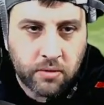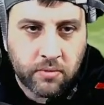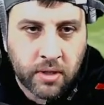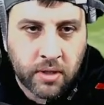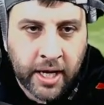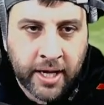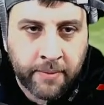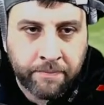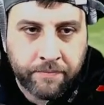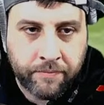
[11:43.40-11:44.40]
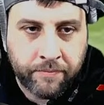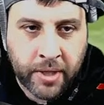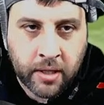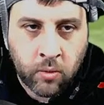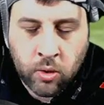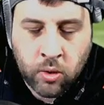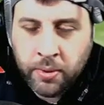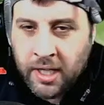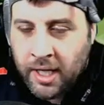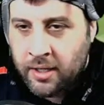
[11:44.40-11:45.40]
but it will be
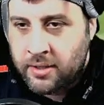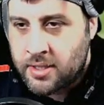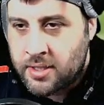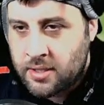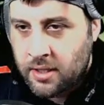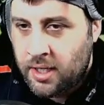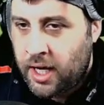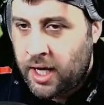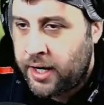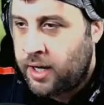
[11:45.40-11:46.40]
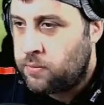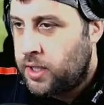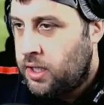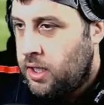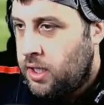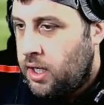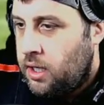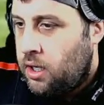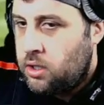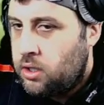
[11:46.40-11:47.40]
England's line out
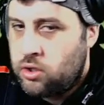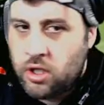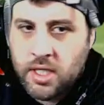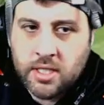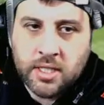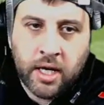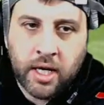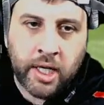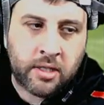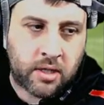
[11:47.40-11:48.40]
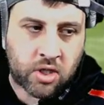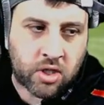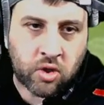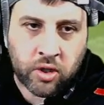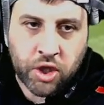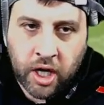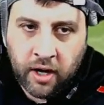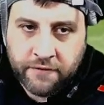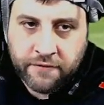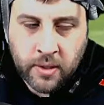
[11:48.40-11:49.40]
just inside the Scottish half.
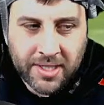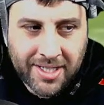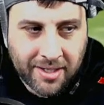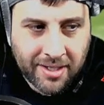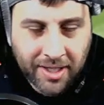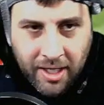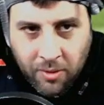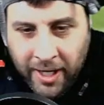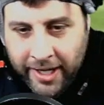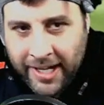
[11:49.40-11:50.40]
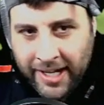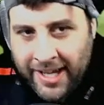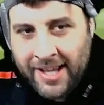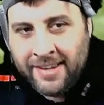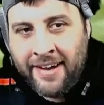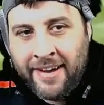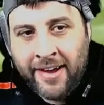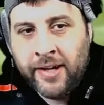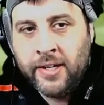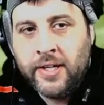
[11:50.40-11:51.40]
So a decent kick away, and
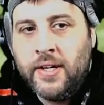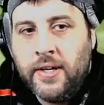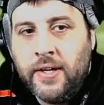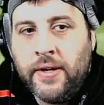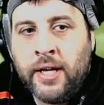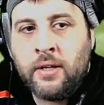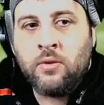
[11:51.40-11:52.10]
England